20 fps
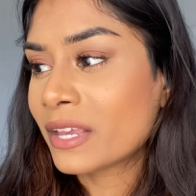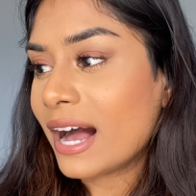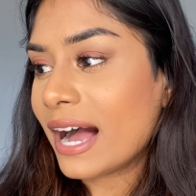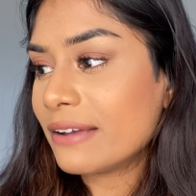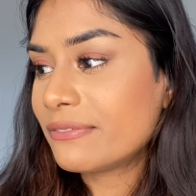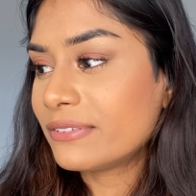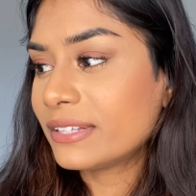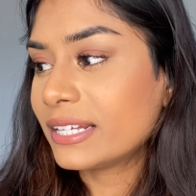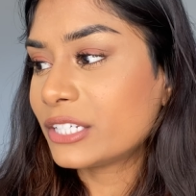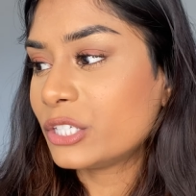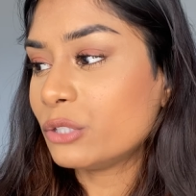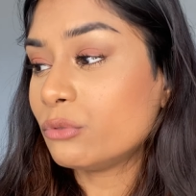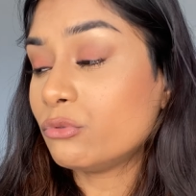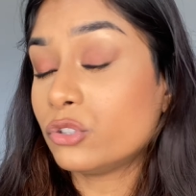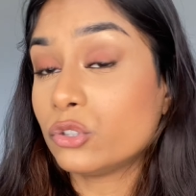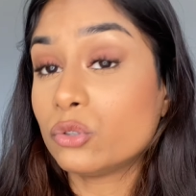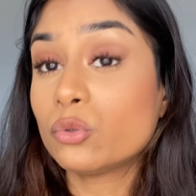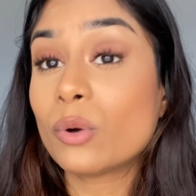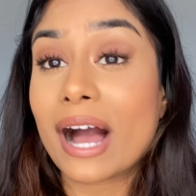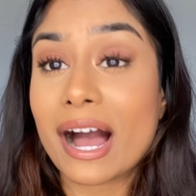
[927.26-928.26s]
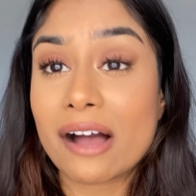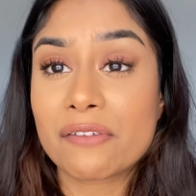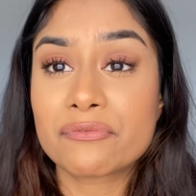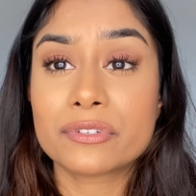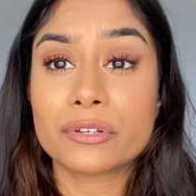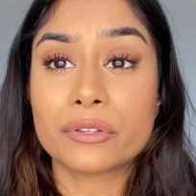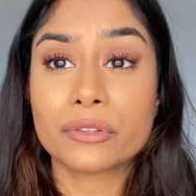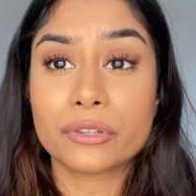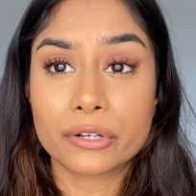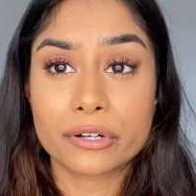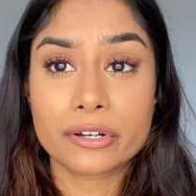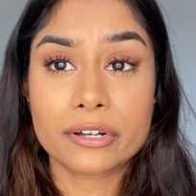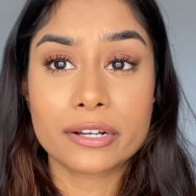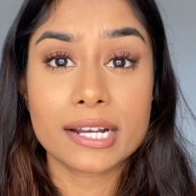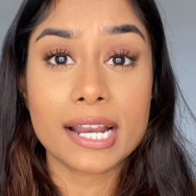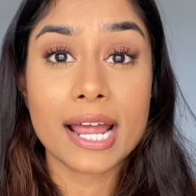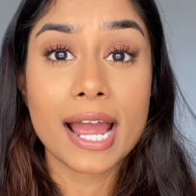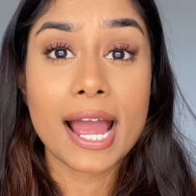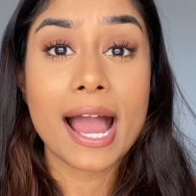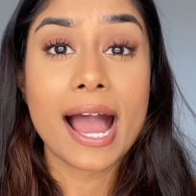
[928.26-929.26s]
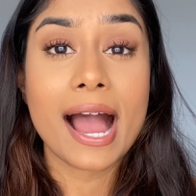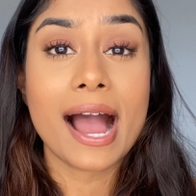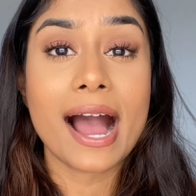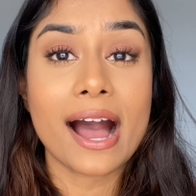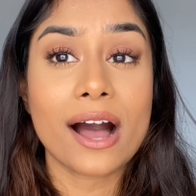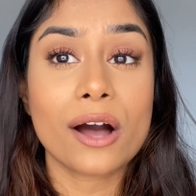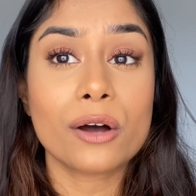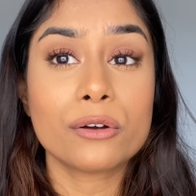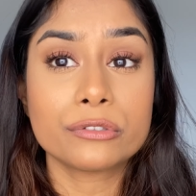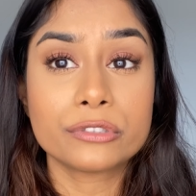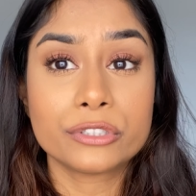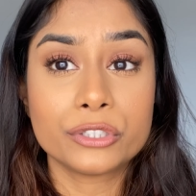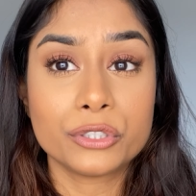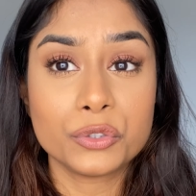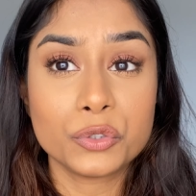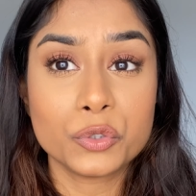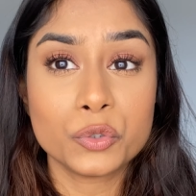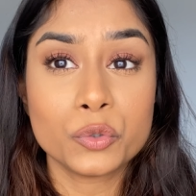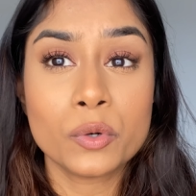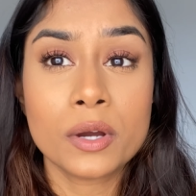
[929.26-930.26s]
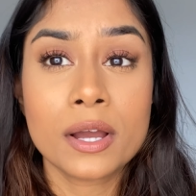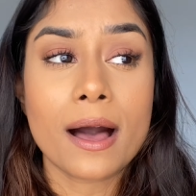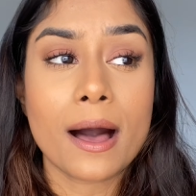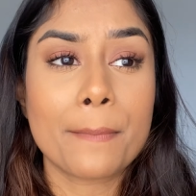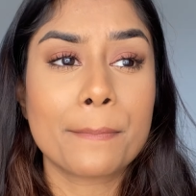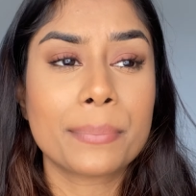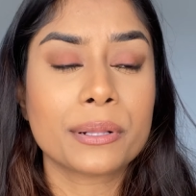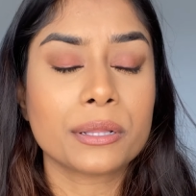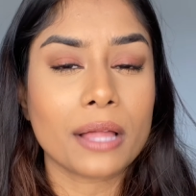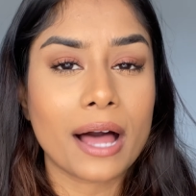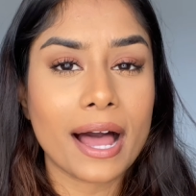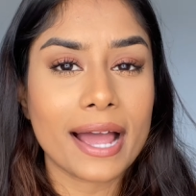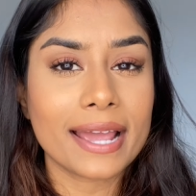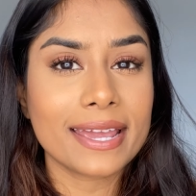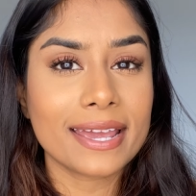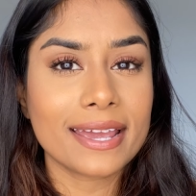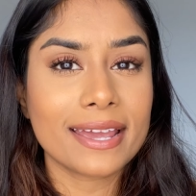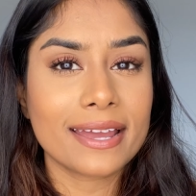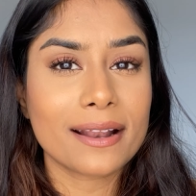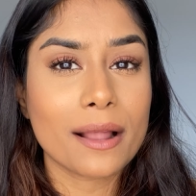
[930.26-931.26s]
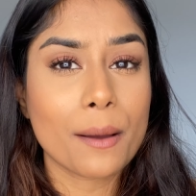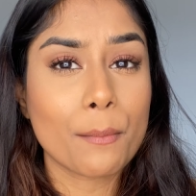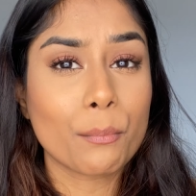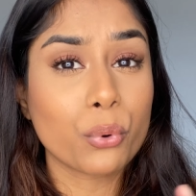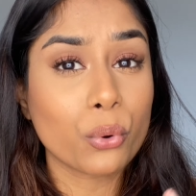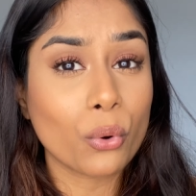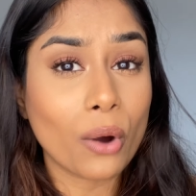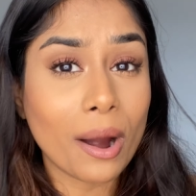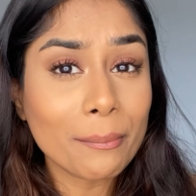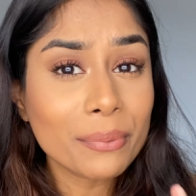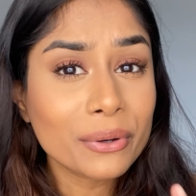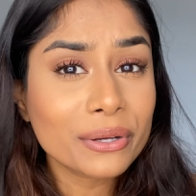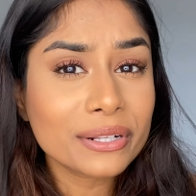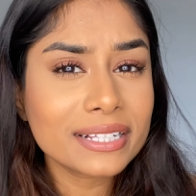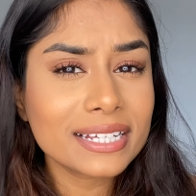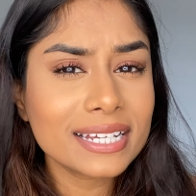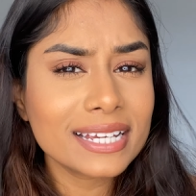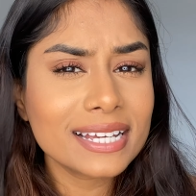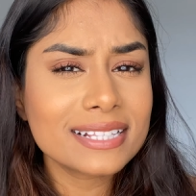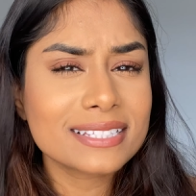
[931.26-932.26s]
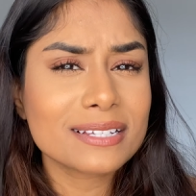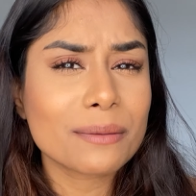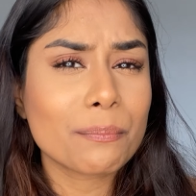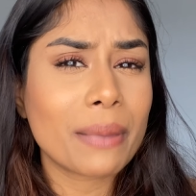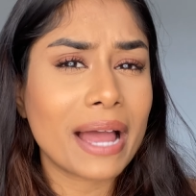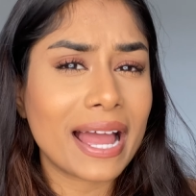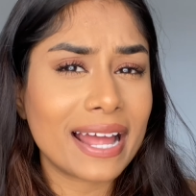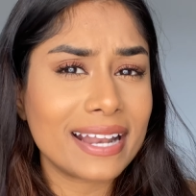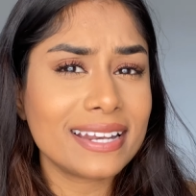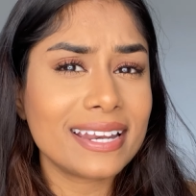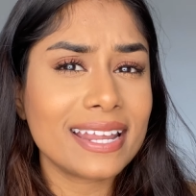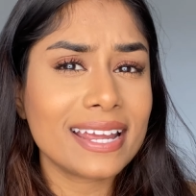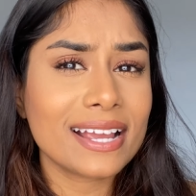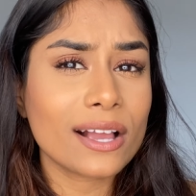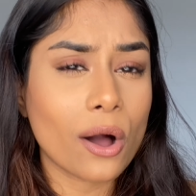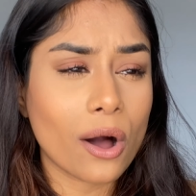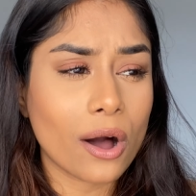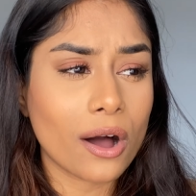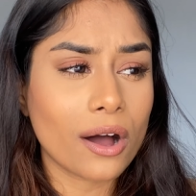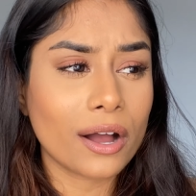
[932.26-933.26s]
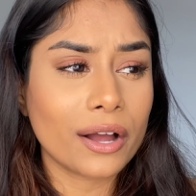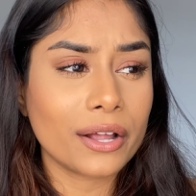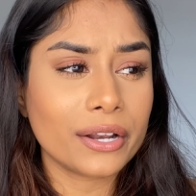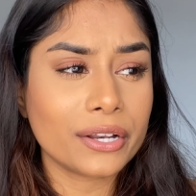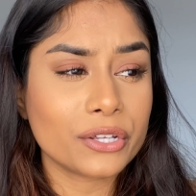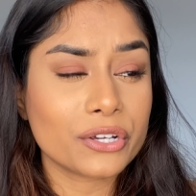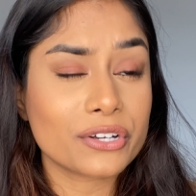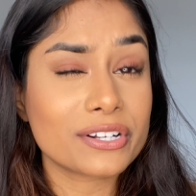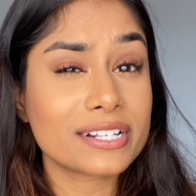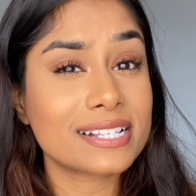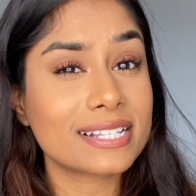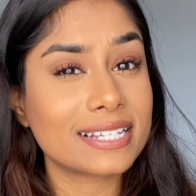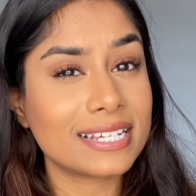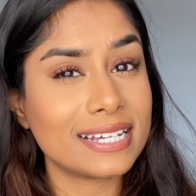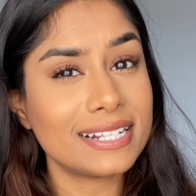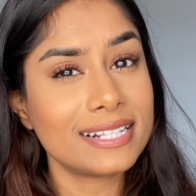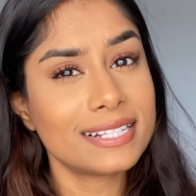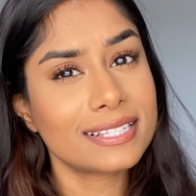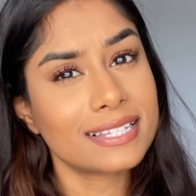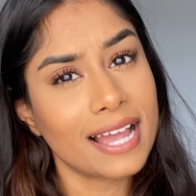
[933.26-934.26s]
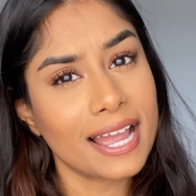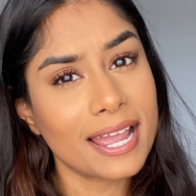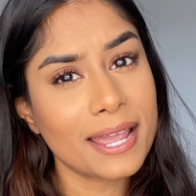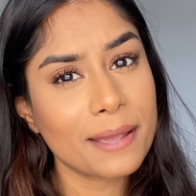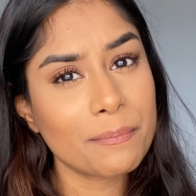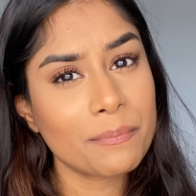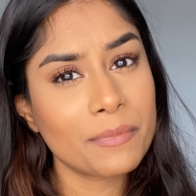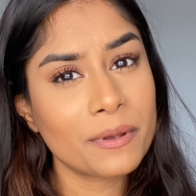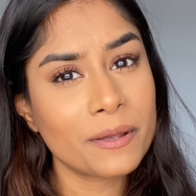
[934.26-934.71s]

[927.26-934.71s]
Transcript: I feel like you do have to learn how to apply it properly depending on your skin type.